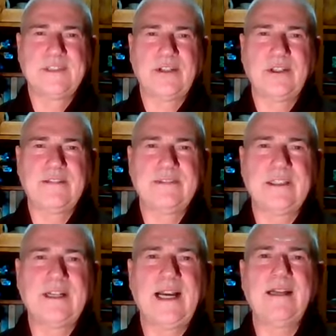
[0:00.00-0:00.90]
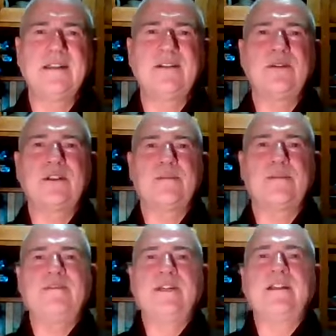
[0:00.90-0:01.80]
Now your loving kindness also
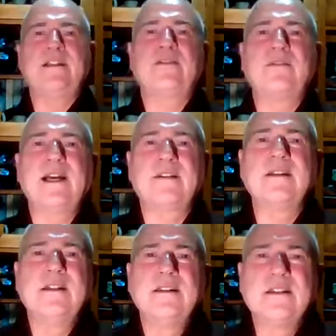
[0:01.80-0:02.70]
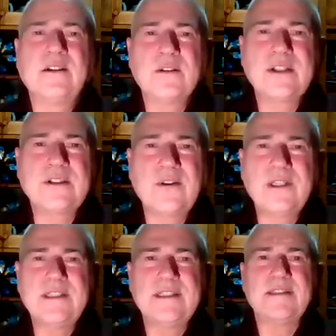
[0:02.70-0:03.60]
pervades throughout the whole
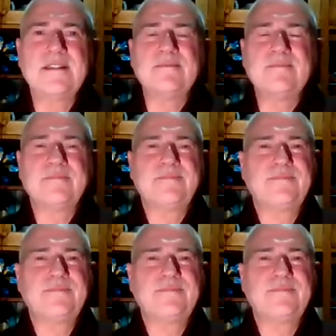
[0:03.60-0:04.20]
solar system.